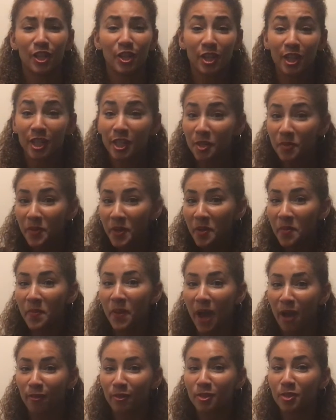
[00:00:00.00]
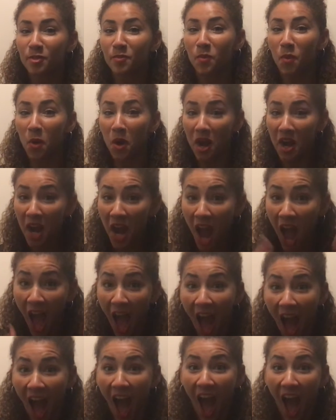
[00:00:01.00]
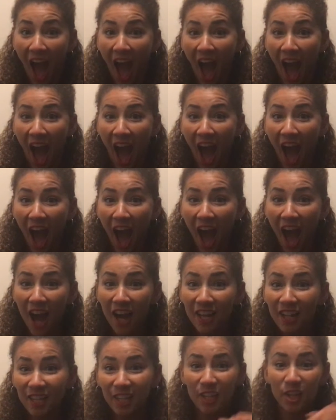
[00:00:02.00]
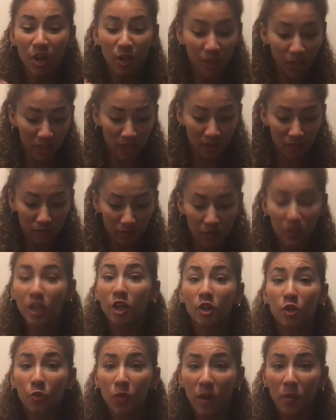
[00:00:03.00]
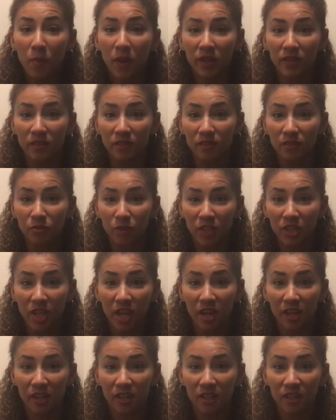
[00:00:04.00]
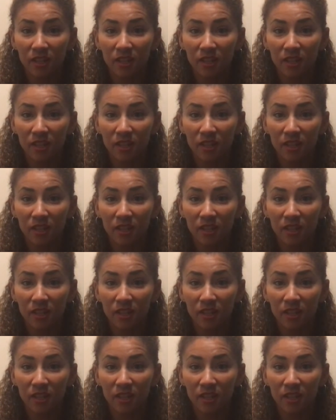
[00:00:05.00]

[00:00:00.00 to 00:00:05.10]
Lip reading: Looking to be empowered some more? Click on the red button right there.